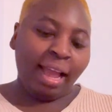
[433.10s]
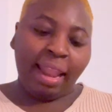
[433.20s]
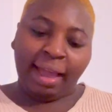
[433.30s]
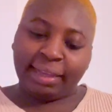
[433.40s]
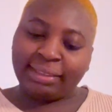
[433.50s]

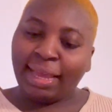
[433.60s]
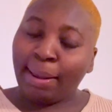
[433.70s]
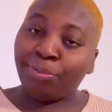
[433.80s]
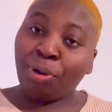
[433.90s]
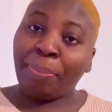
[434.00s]
Like I said,
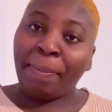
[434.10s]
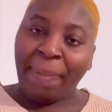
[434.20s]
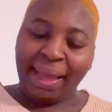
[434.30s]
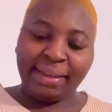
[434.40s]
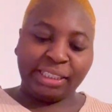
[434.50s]
I'm dropping
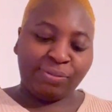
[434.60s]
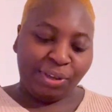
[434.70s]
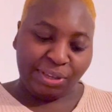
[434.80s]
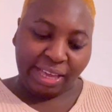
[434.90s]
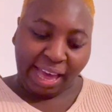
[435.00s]
bangers for
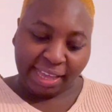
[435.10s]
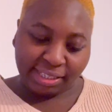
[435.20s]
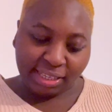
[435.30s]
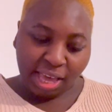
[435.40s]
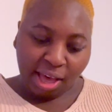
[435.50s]
you guys.